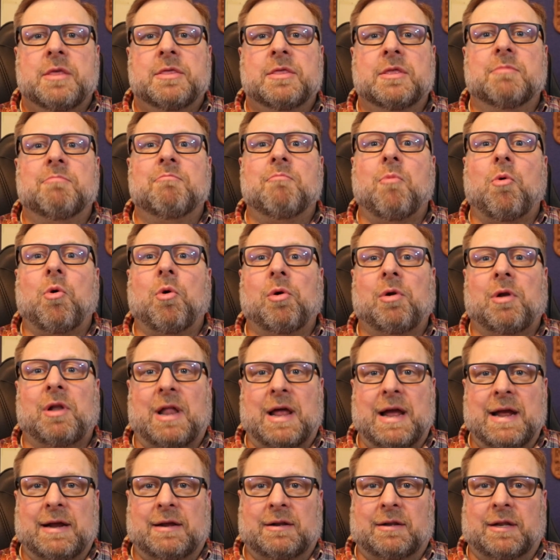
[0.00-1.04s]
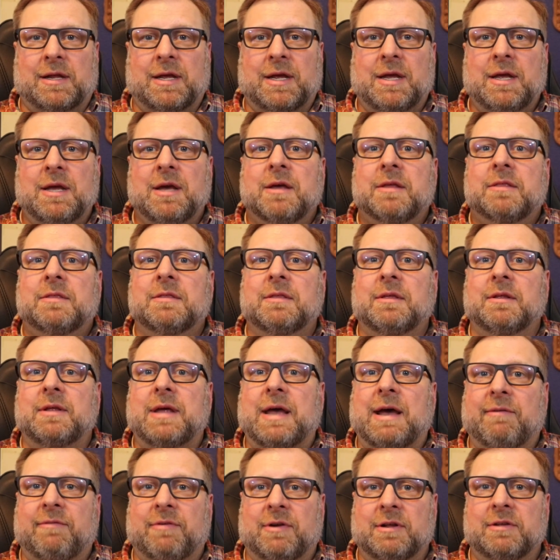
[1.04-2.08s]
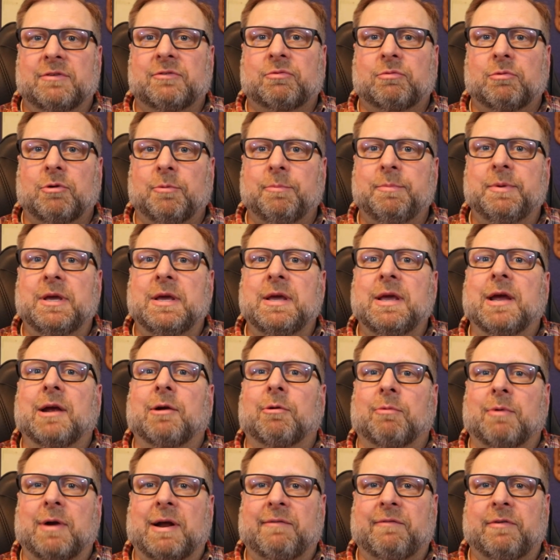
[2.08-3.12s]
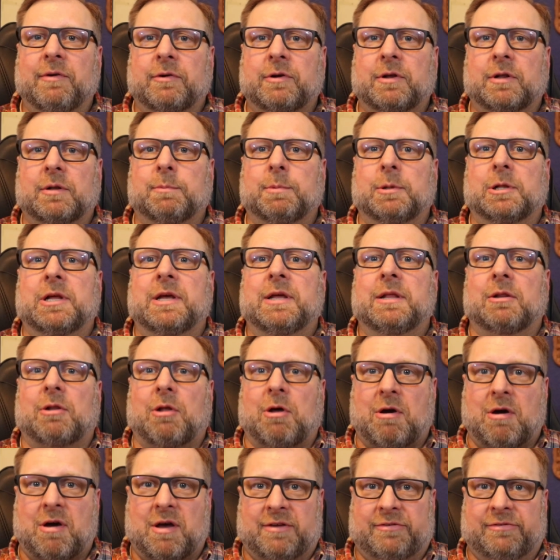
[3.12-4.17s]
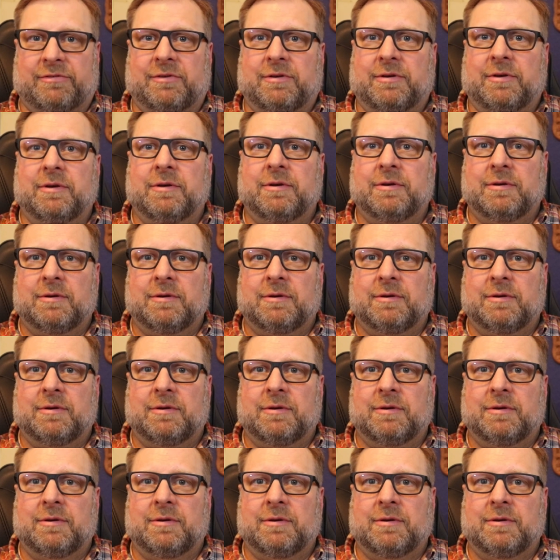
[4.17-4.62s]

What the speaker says: the more likely the evidence will be irrevocably lost.